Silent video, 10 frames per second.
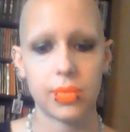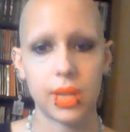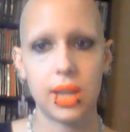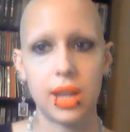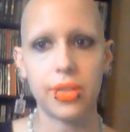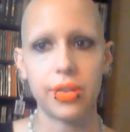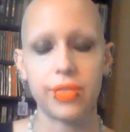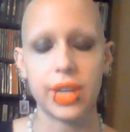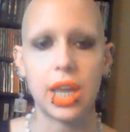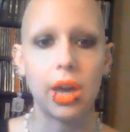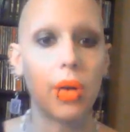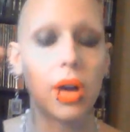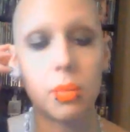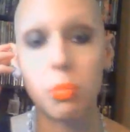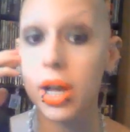another video
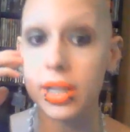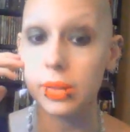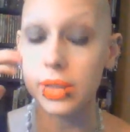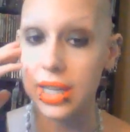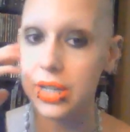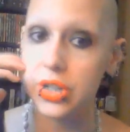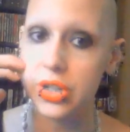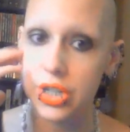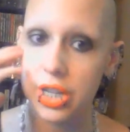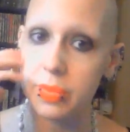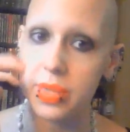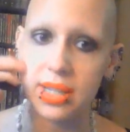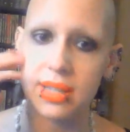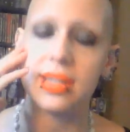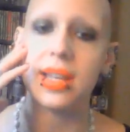on poly relationships,
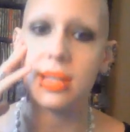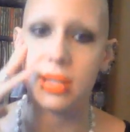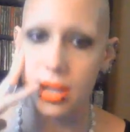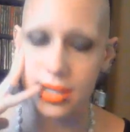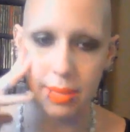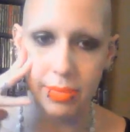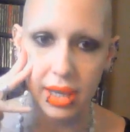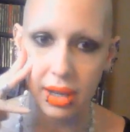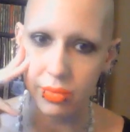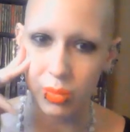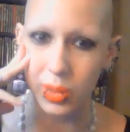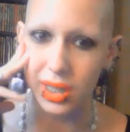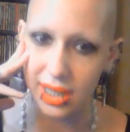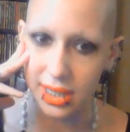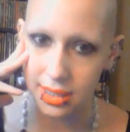since that's not something I've
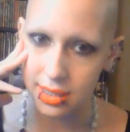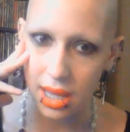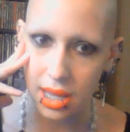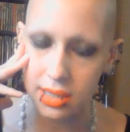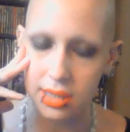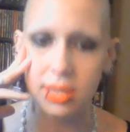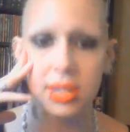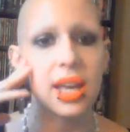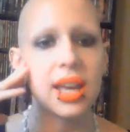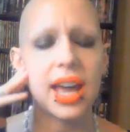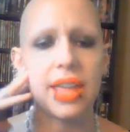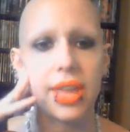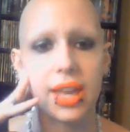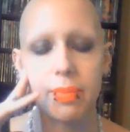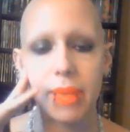really discussed. I
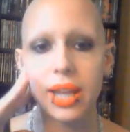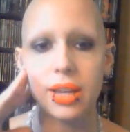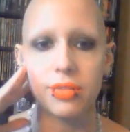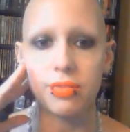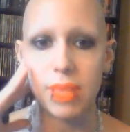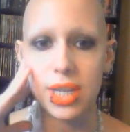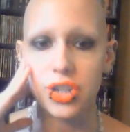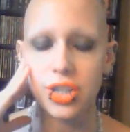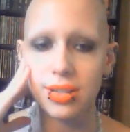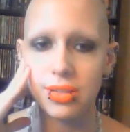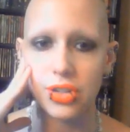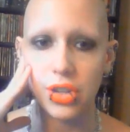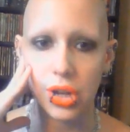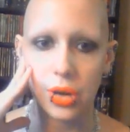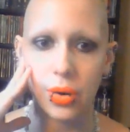think I might have mentioned,
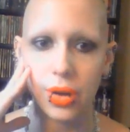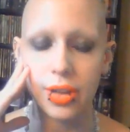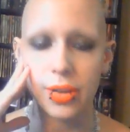you know,